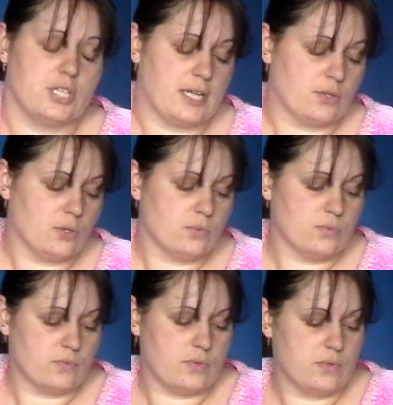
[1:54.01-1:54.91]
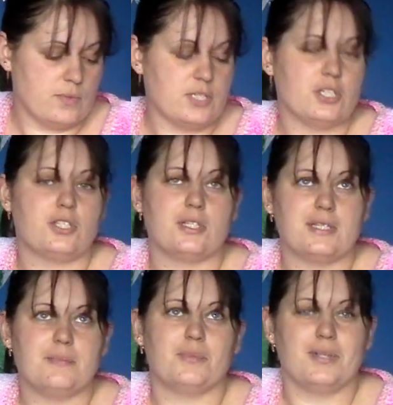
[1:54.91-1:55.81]
channel, from The Richardson
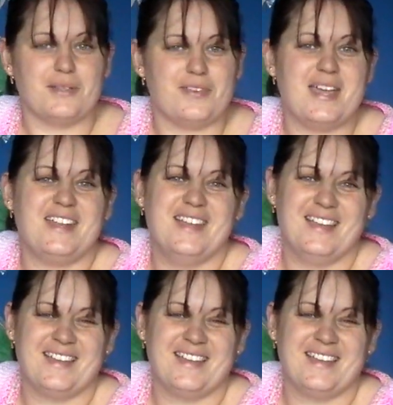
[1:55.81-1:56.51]
Simple Living,